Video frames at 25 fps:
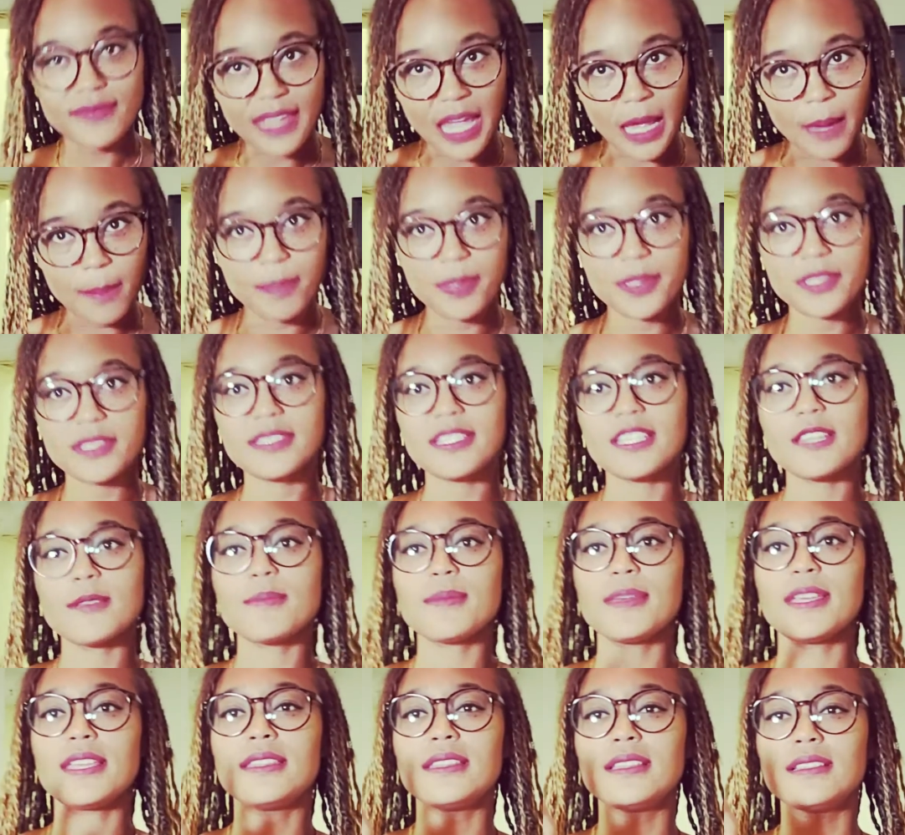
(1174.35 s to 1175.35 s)
I put
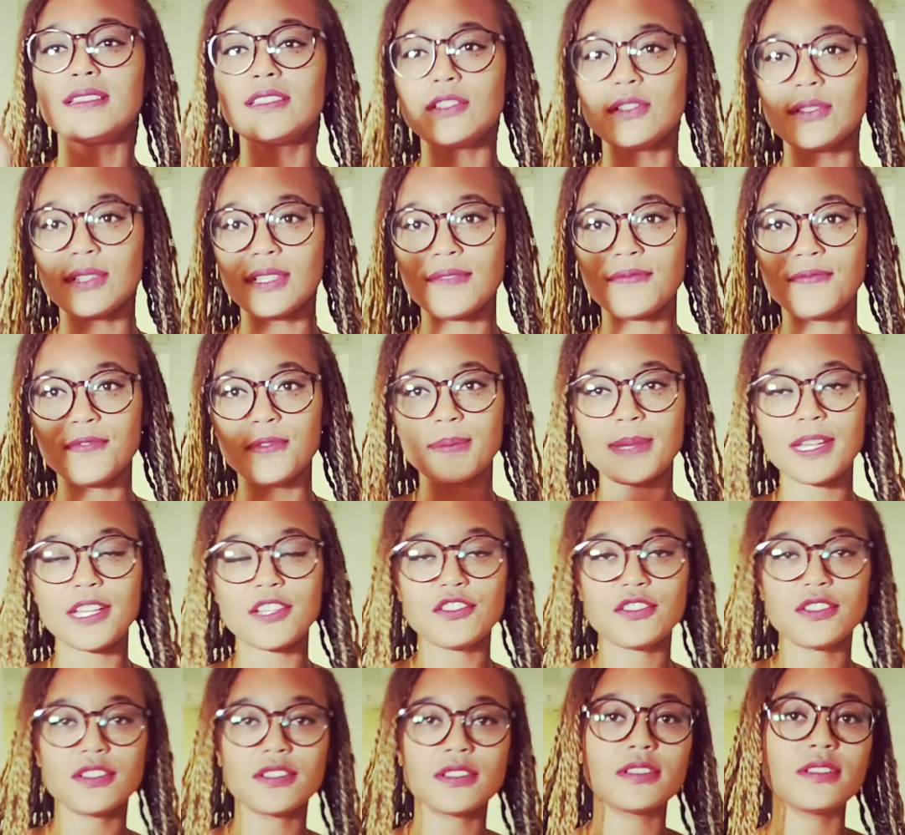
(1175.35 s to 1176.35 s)
them in the little
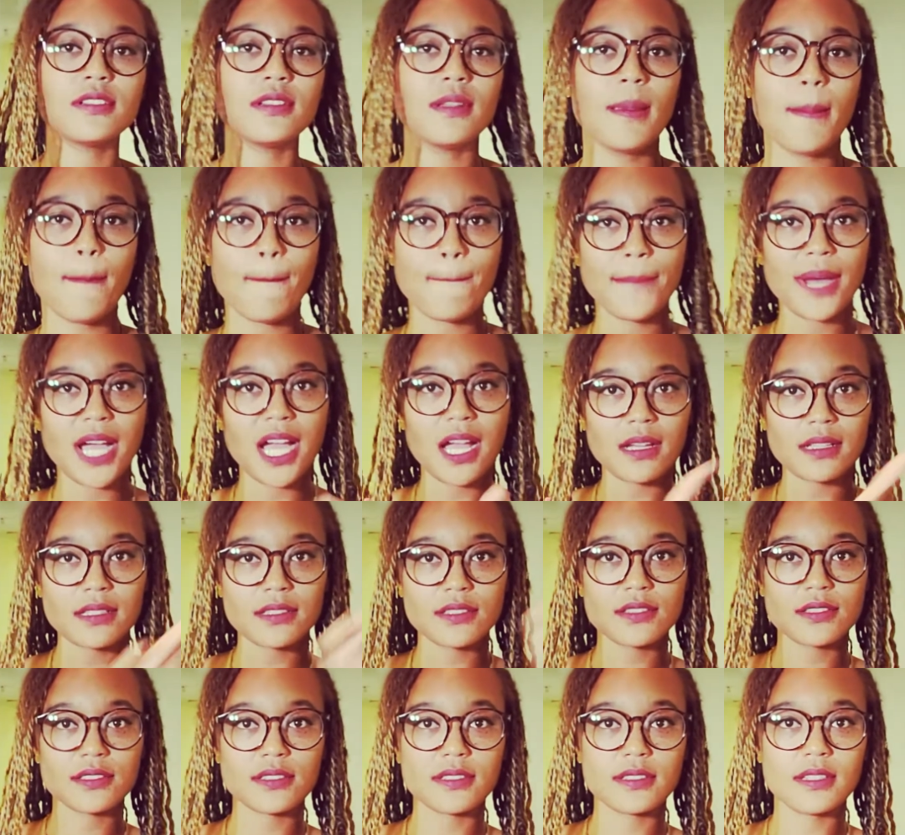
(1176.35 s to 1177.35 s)
information
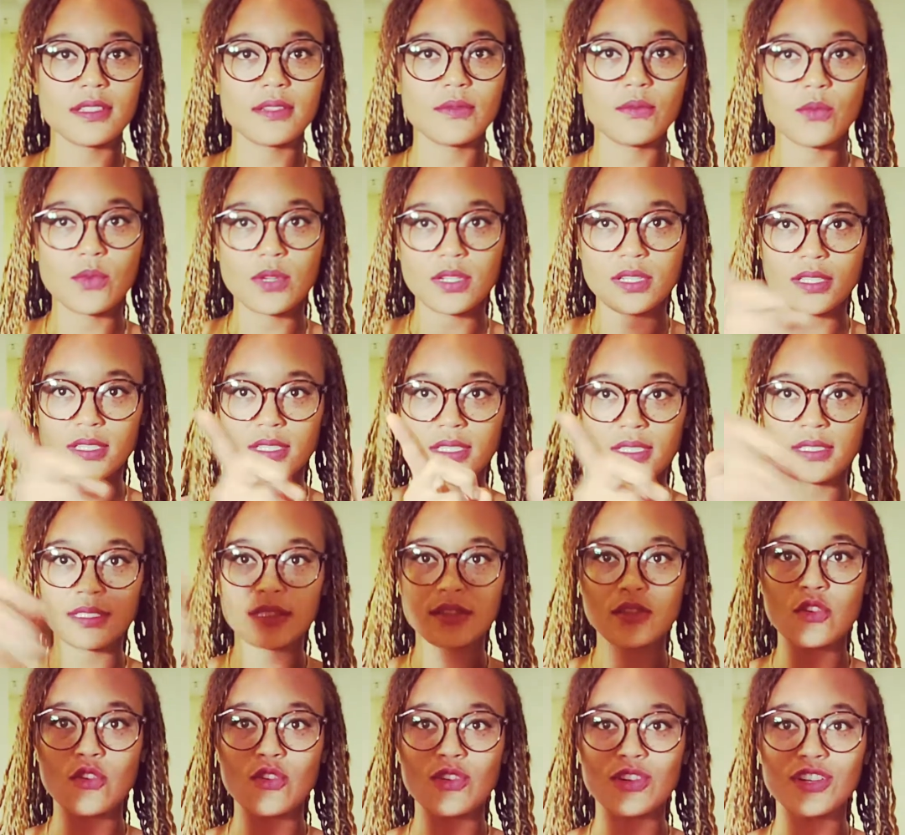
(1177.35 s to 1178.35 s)
box, one of
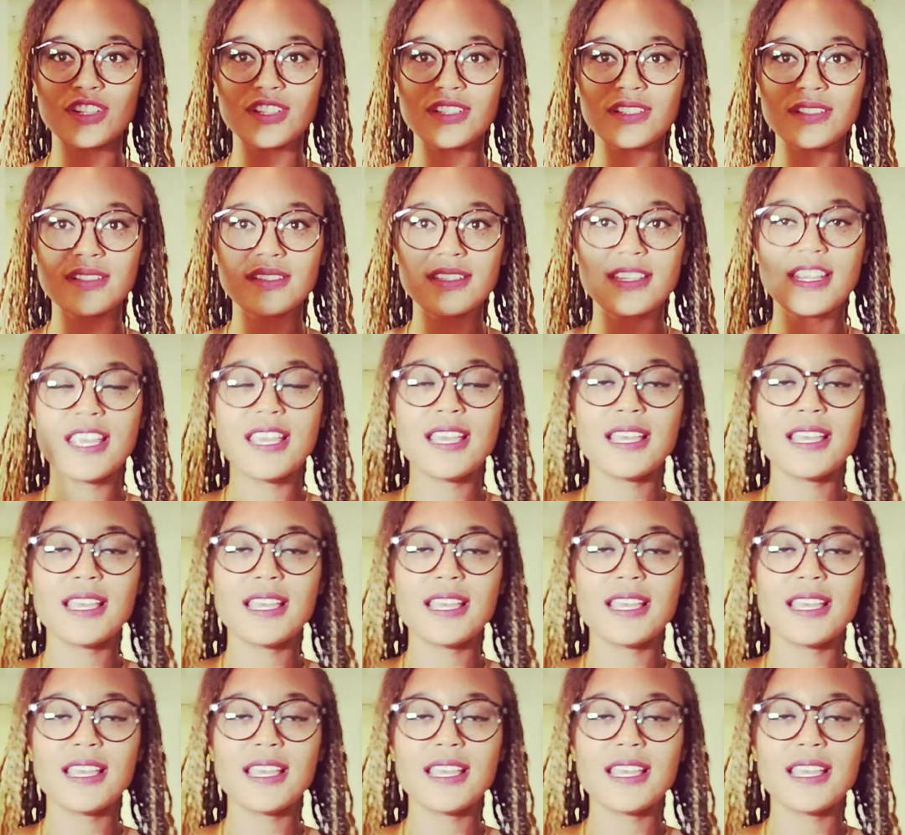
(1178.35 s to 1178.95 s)
these corners.